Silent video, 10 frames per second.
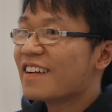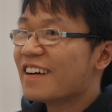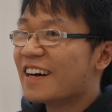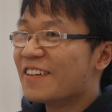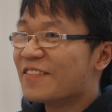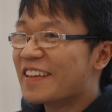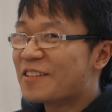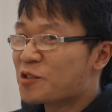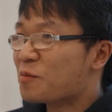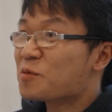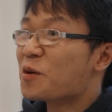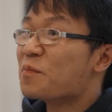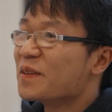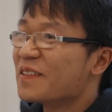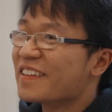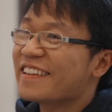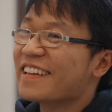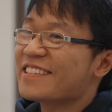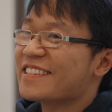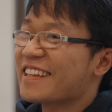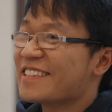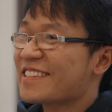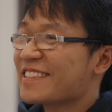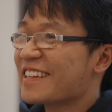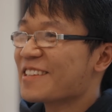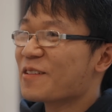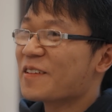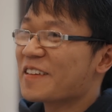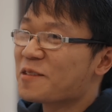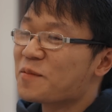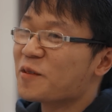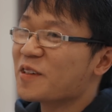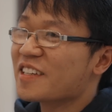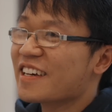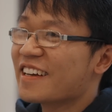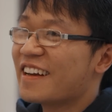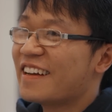Um, and there's so much more to build. And that's, that's, that's what gets me really excited.